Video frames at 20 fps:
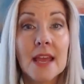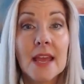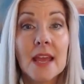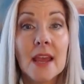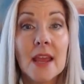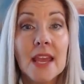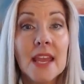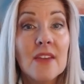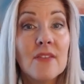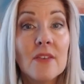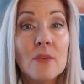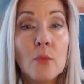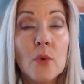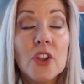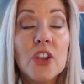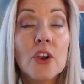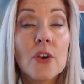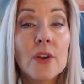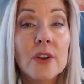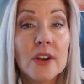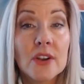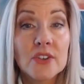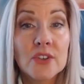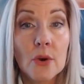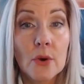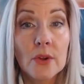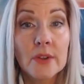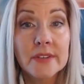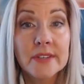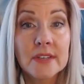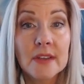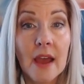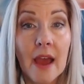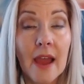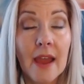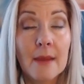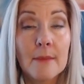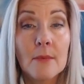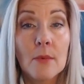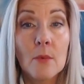Even when you're an adult,
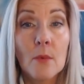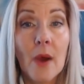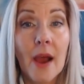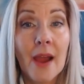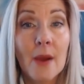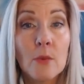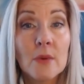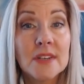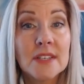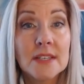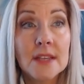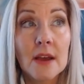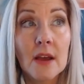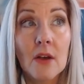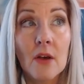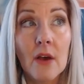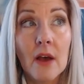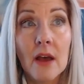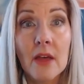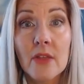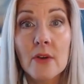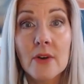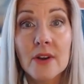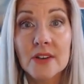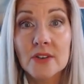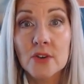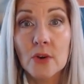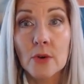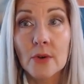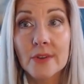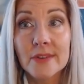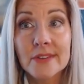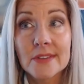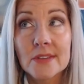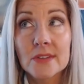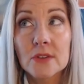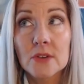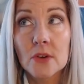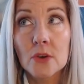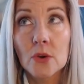I would tell other
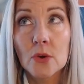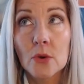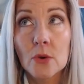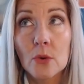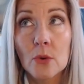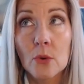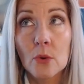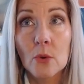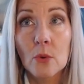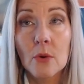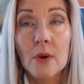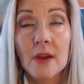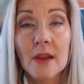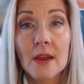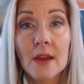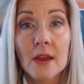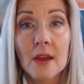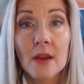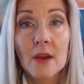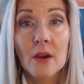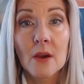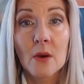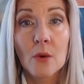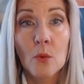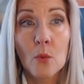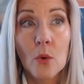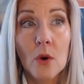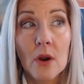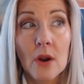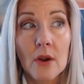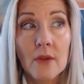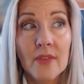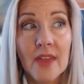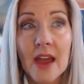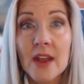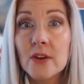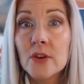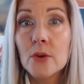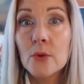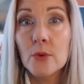adults
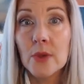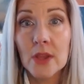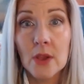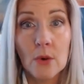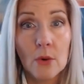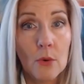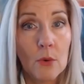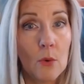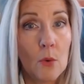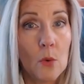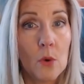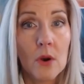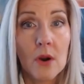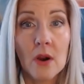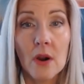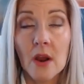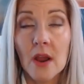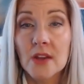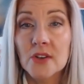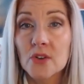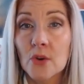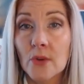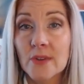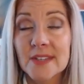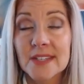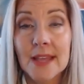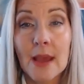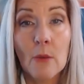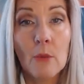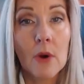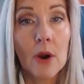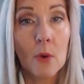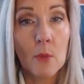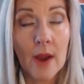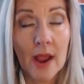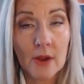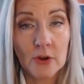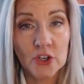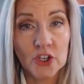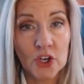that knew you, or adults that were
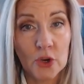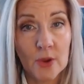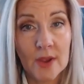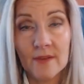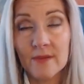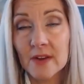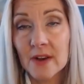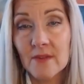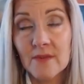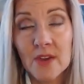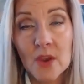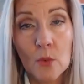around you, even if you